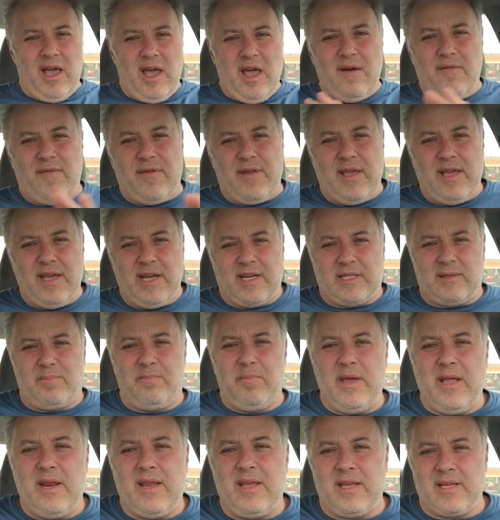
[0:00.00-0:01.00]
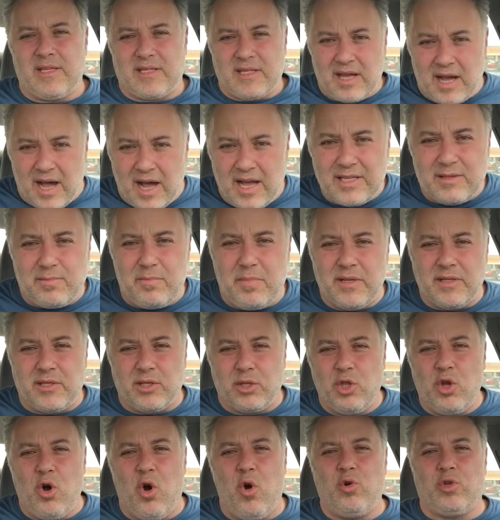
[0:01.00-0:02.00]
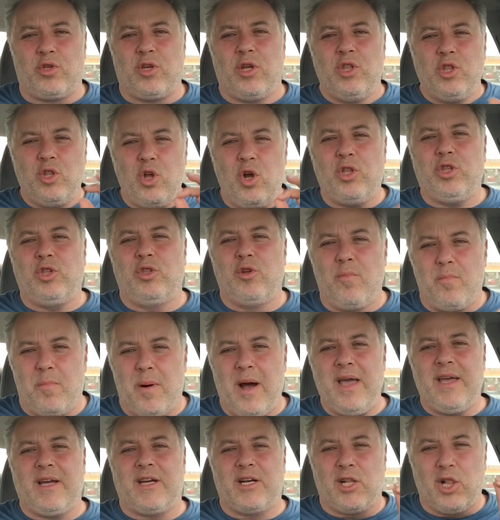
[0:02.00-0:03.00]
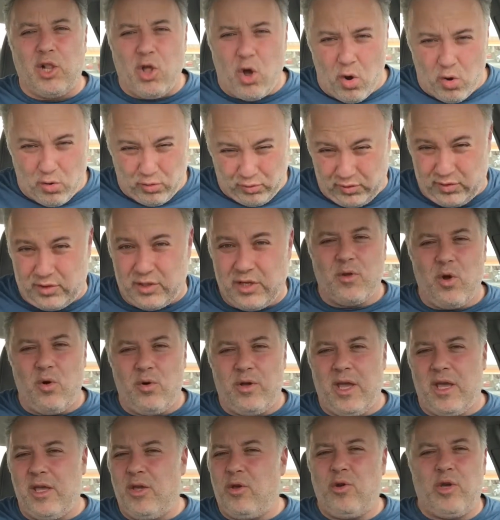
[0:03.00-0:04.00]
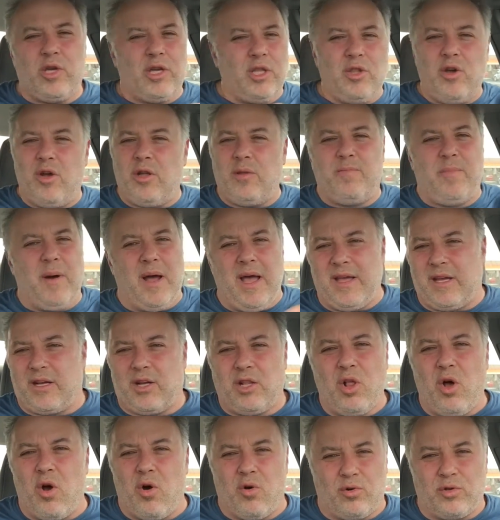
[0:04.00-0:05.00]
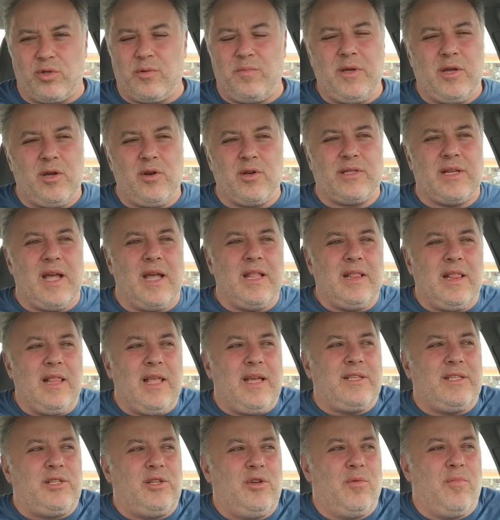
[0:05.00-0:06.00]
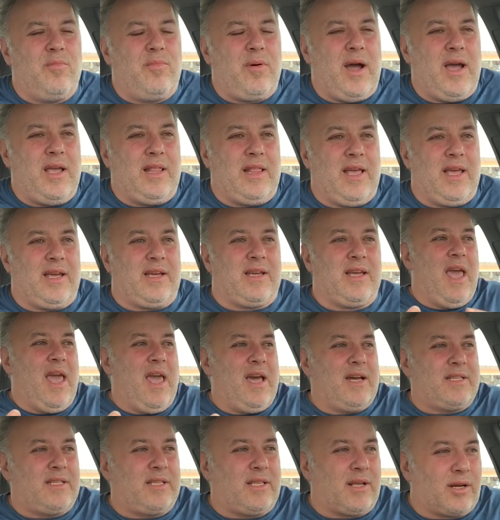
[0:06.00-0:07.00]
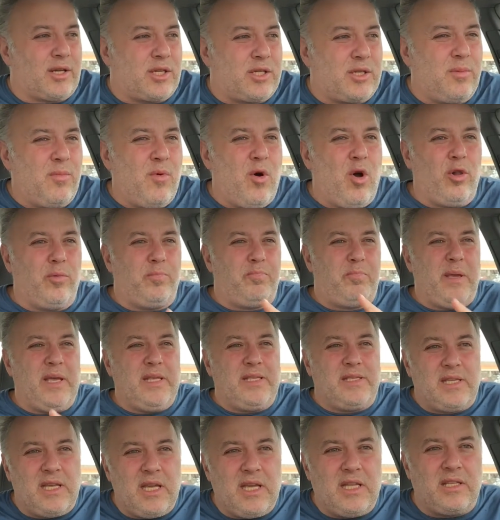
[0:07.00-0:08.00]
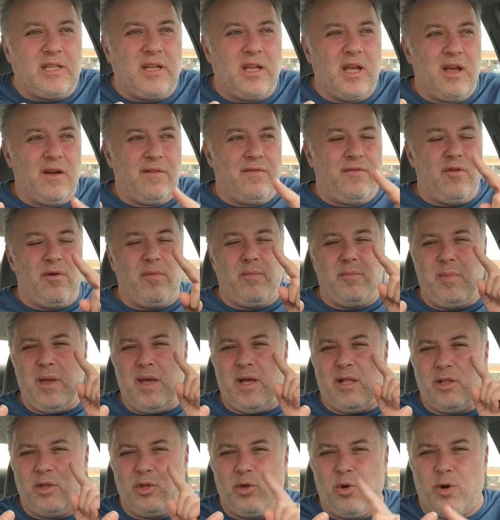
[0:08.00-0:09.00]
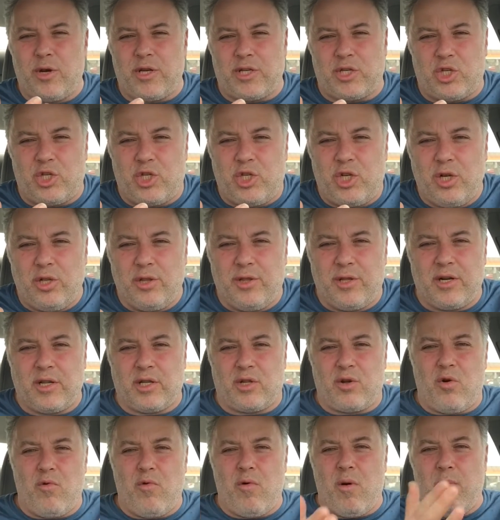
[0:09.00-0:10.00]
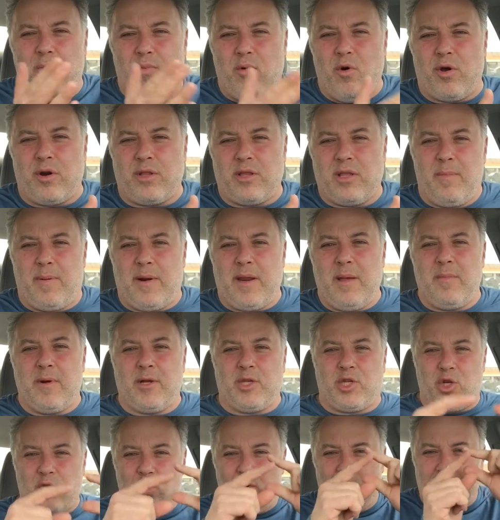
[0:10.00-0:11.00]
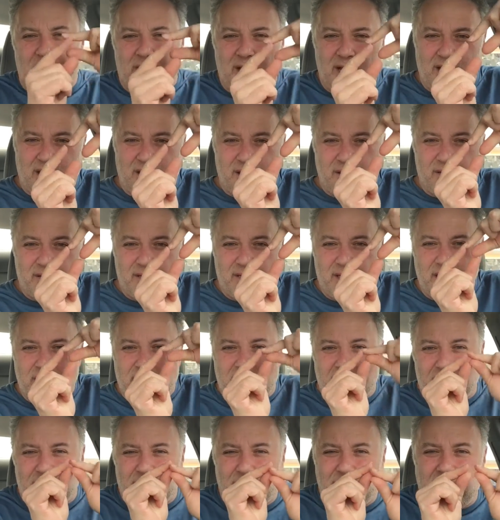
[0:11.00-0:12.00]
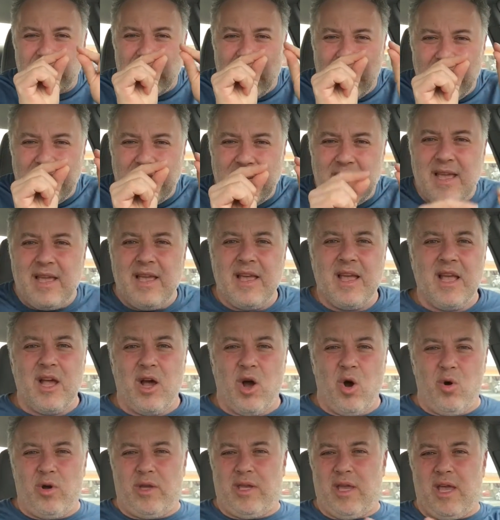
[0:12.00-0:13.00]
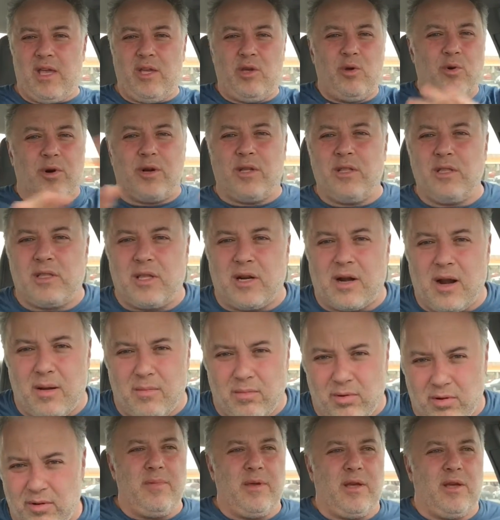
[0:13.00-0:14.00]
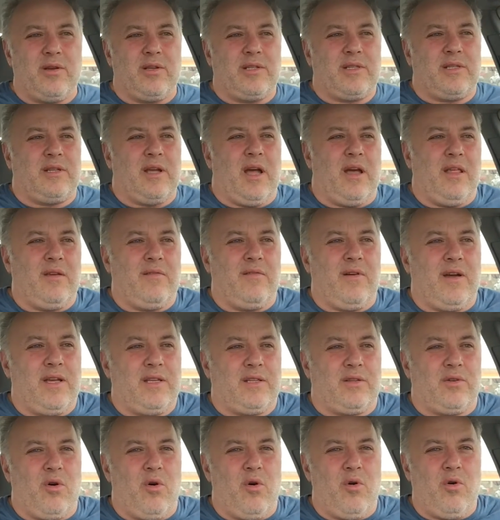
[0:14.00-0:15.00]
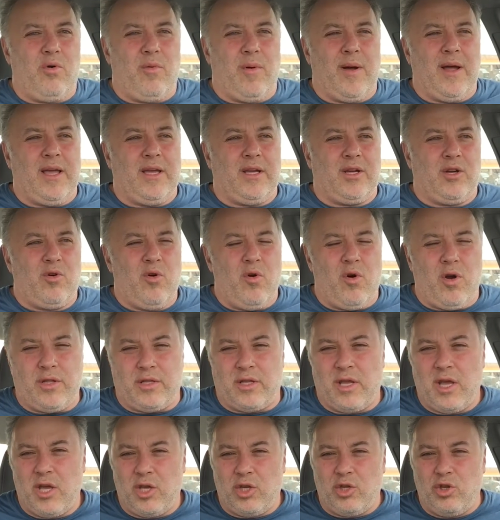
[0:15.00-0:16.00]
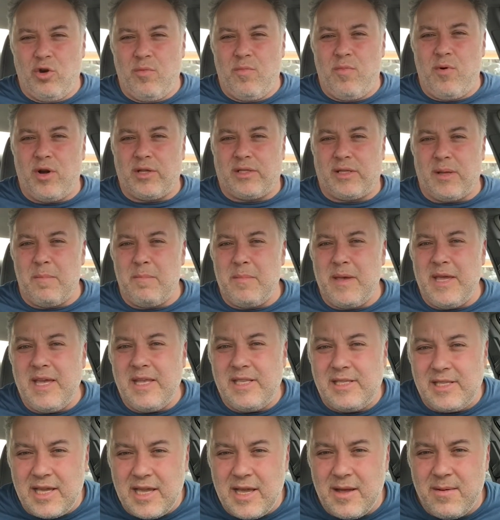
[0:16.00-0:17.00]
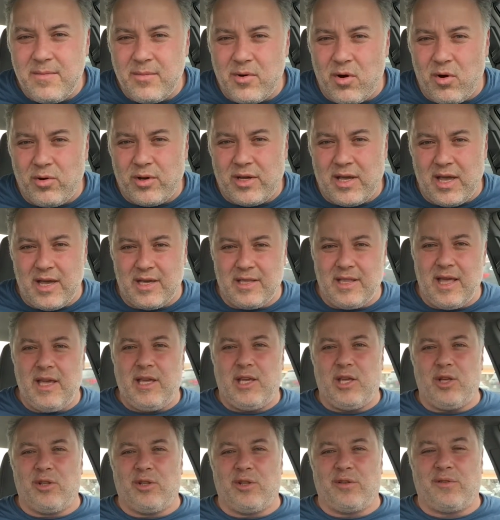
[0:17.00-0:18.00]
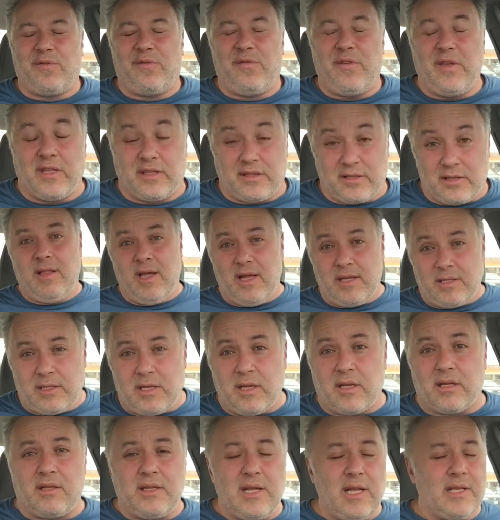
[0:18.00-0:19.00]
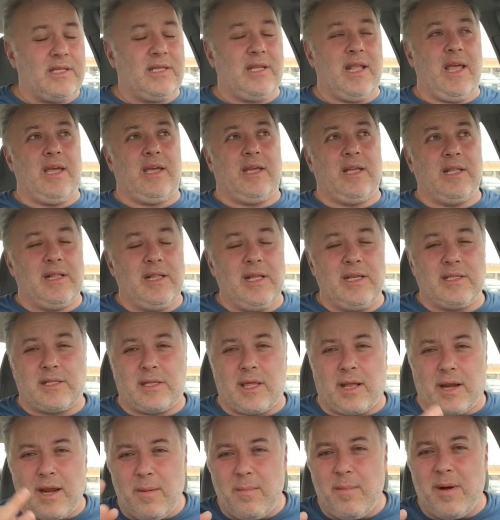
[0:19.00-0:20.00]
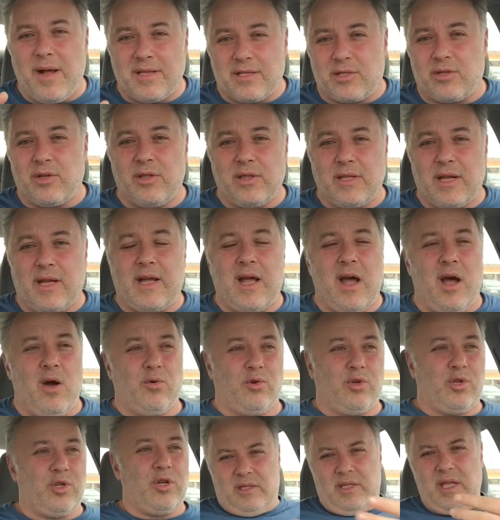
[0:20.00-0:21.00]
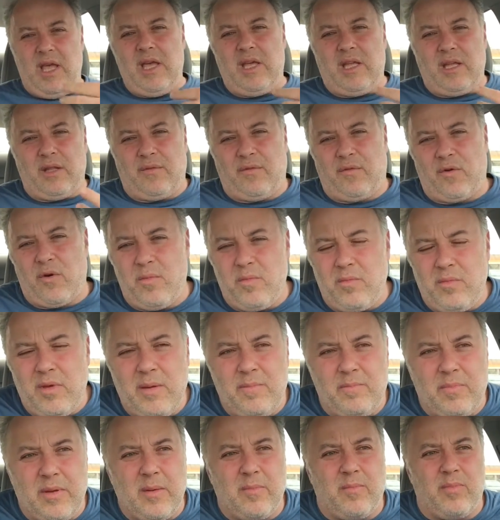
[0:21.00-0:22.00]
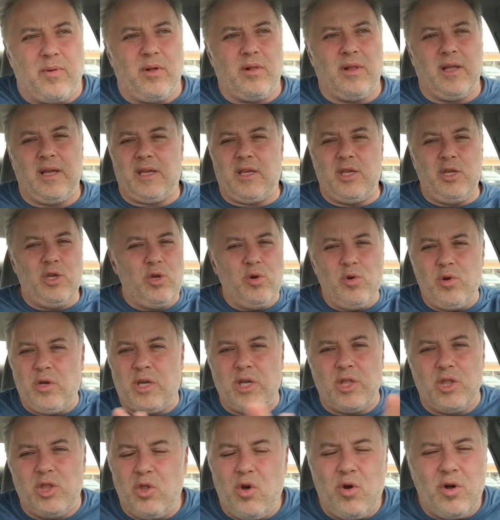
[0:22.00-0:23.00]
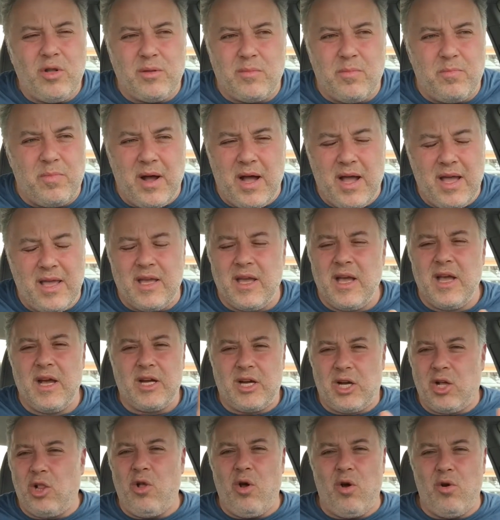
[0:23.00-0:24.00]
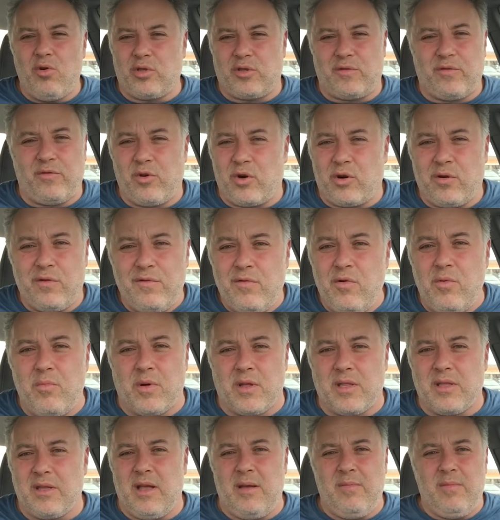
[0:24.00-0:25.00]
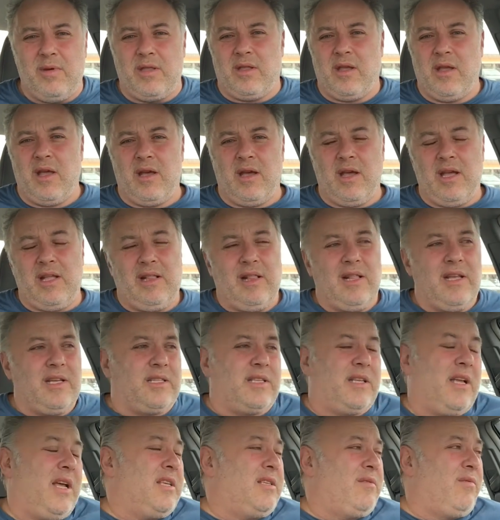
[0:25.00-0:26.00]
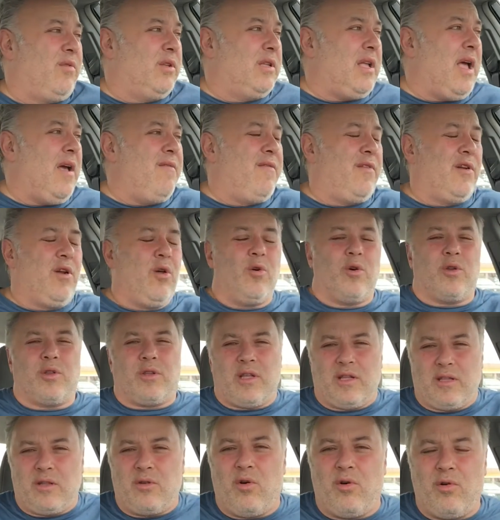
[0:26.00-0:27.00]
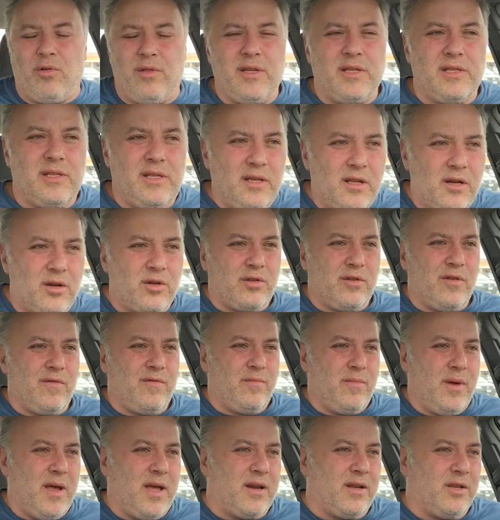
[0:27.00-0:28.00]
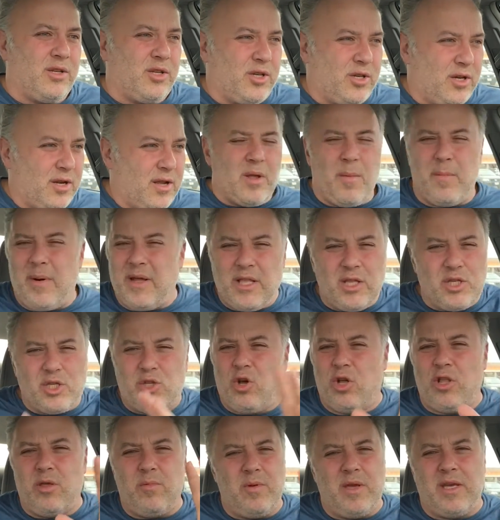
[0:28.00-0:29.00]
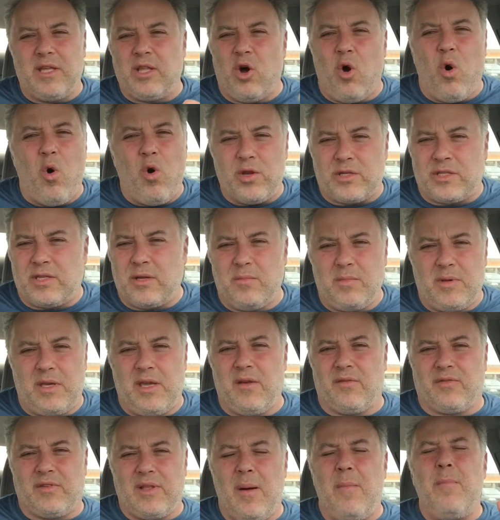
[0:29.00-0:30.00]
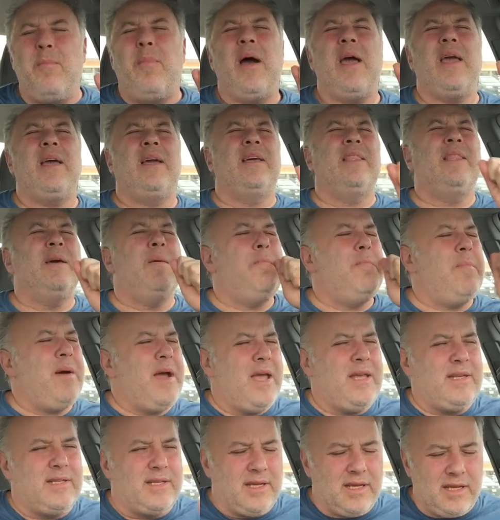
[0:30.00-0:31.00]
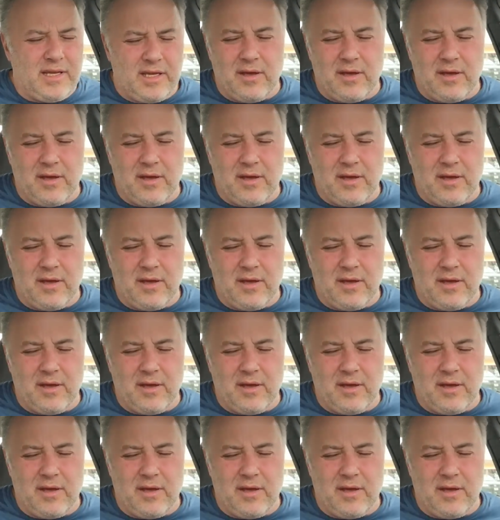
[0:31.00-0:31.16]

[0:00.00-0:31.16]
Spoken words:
every experienced husband knows not to buy clothes. Okay, you cannot buy clothes. Because unless you buy like extra small petite for malnourished children who were born premature, like this tiny, okay, you're in trouble. Because otherwise, oh my god, you bought a medium, okay, and I cannot fit. That's it. That's like at least 3 months on the couch. Take it from me, people. Like, you cannot buy clothes for a woman. I mean, at least that's what I've learned in all these years of marriage. But it's gonna be an awesome gift. I'm buying an amazing